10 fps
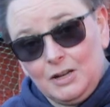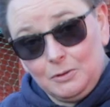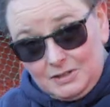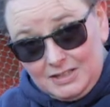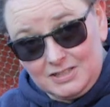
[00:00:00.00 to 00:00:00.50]

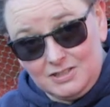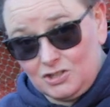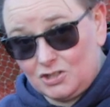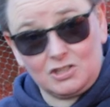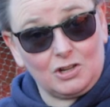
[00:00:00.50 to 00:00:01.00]
Now, this is
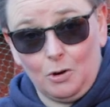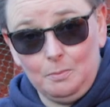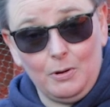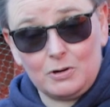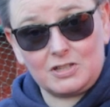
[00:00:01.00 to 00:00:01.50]
just the
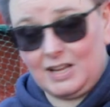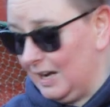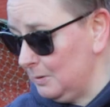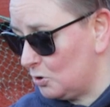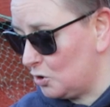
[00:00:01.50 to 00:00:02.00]
compost that
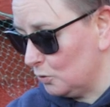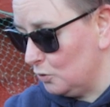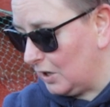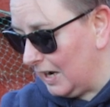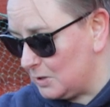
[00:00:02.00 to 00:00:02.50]
I was
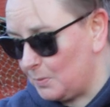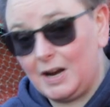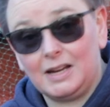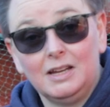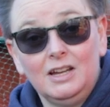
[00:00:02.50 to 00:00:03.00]
showing you guys when
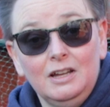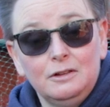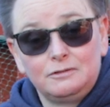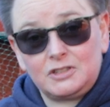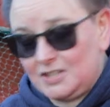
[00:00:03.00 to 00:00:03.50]
I
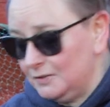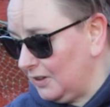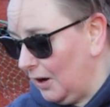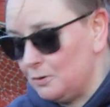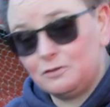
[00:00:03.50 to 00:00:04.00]

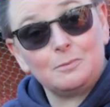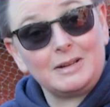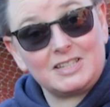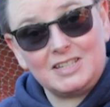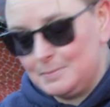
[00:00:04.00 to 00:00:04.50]
sieved it out for
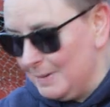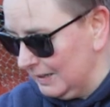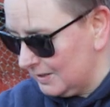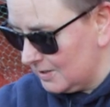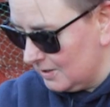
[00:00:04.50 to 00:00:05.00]
my seed
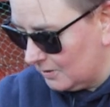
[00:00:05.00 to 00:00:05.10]
mix,